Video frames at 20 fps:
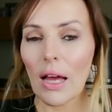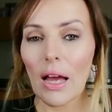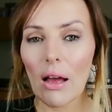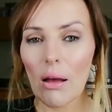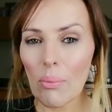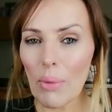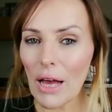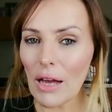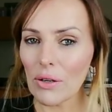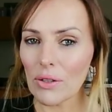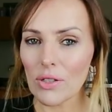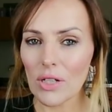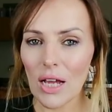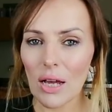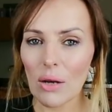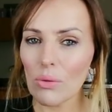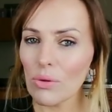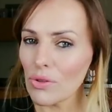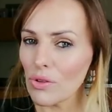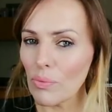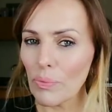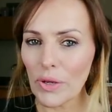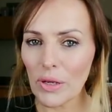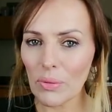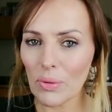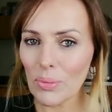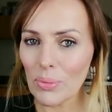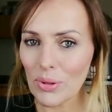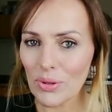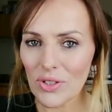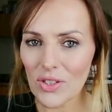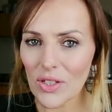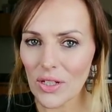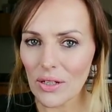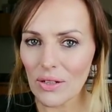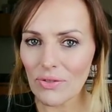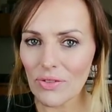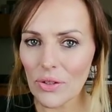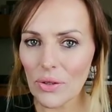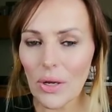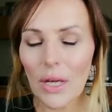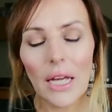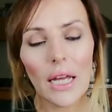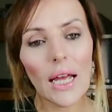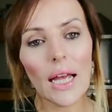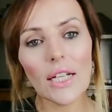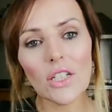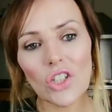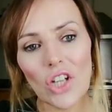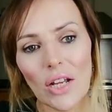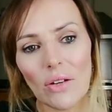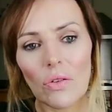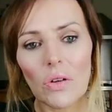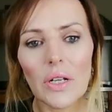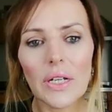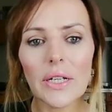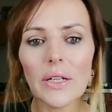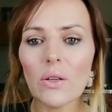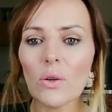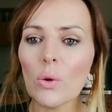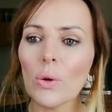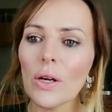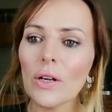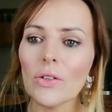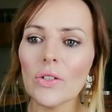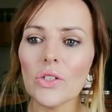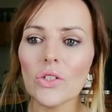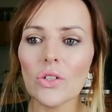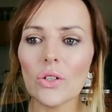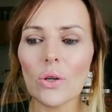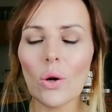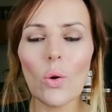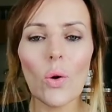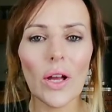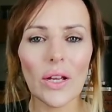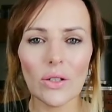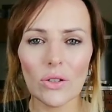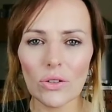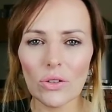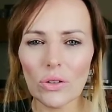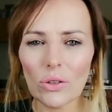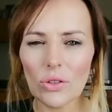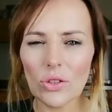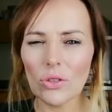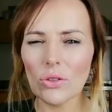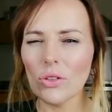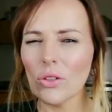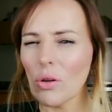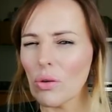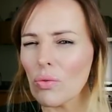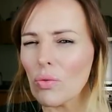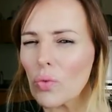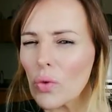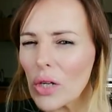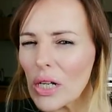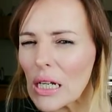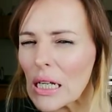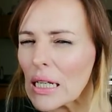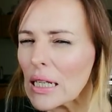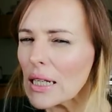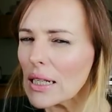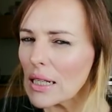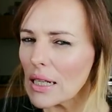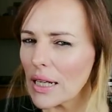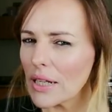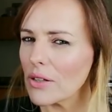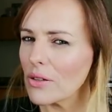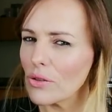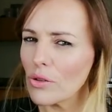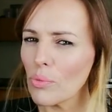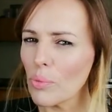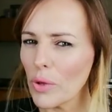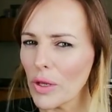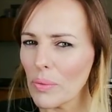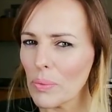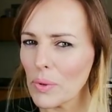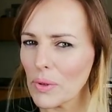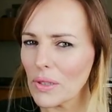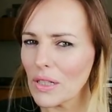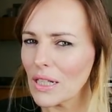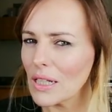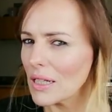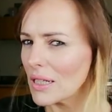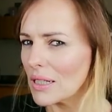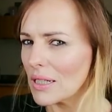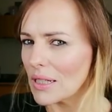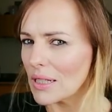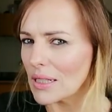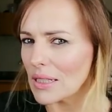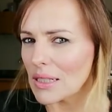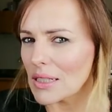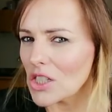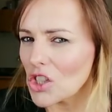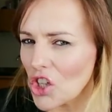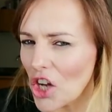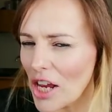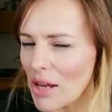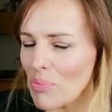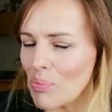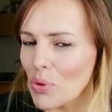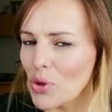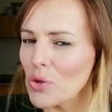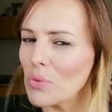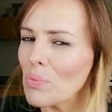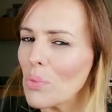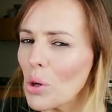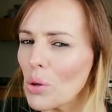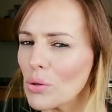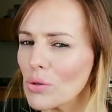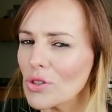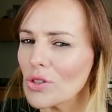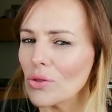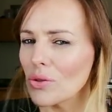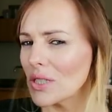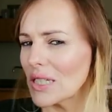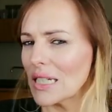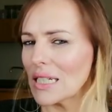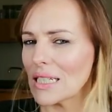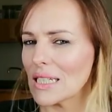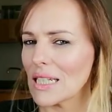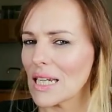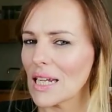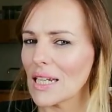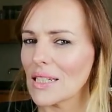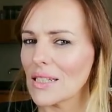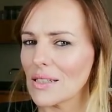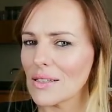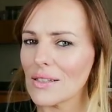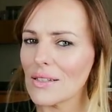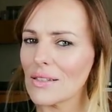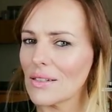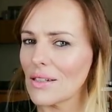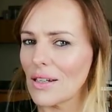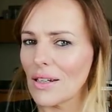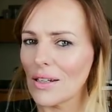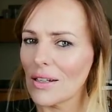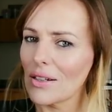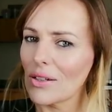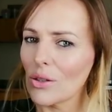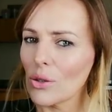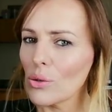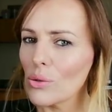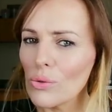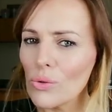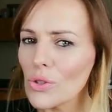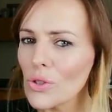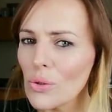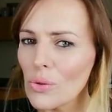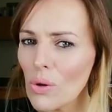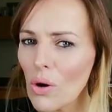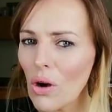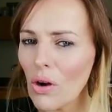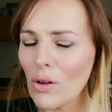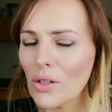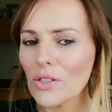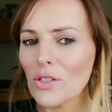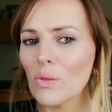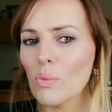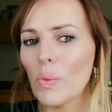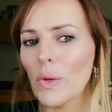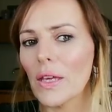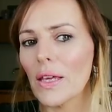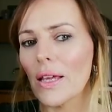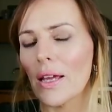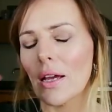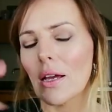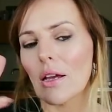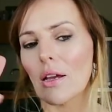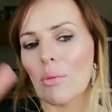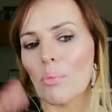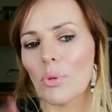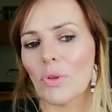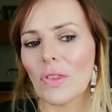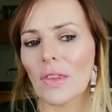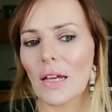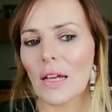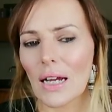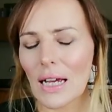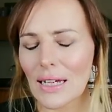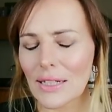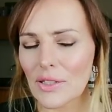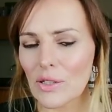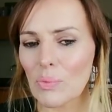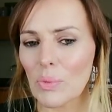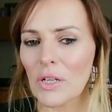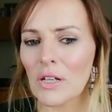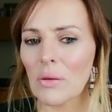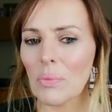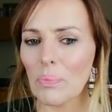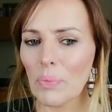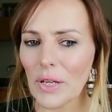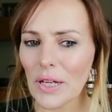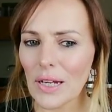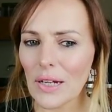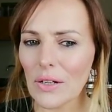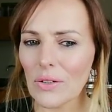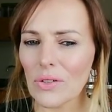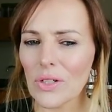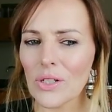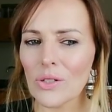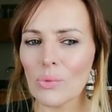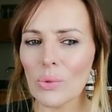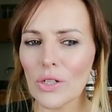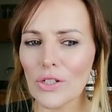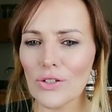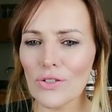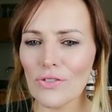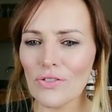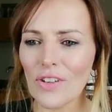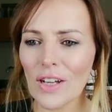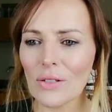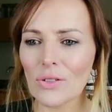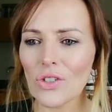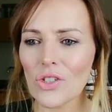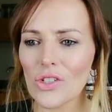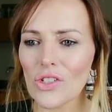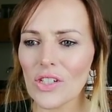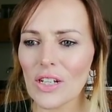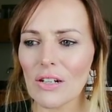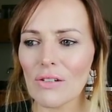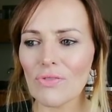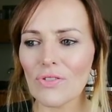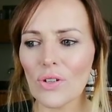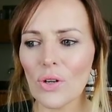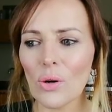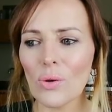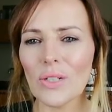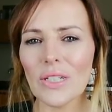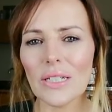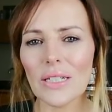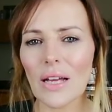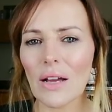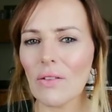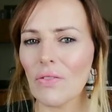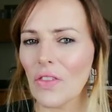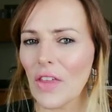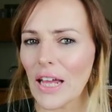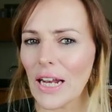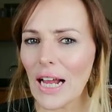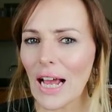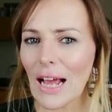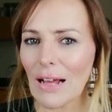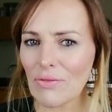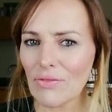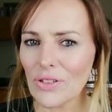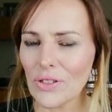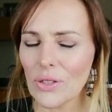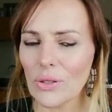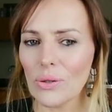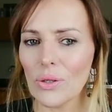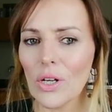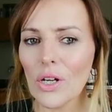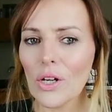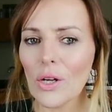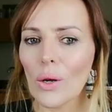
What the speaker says: about how other people perceive you. Generally, Aquarius, you're quite good. You don't really let other people shape you, mold you, dictate who you ought to be. But there has been a period where you found yourself going down that avenue